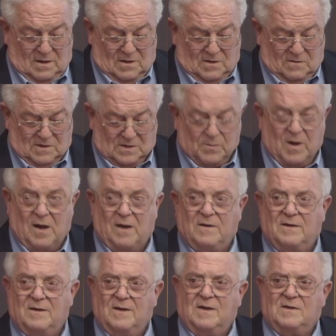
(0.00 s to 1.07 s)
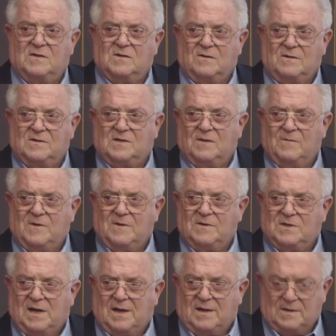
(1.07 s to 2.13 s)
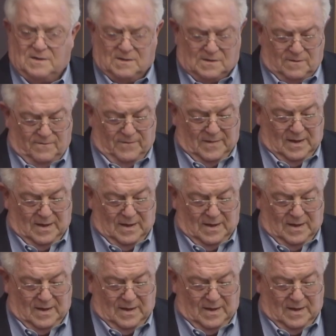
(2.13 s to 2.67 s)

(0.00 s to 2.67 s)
to respond to this or similar challenges.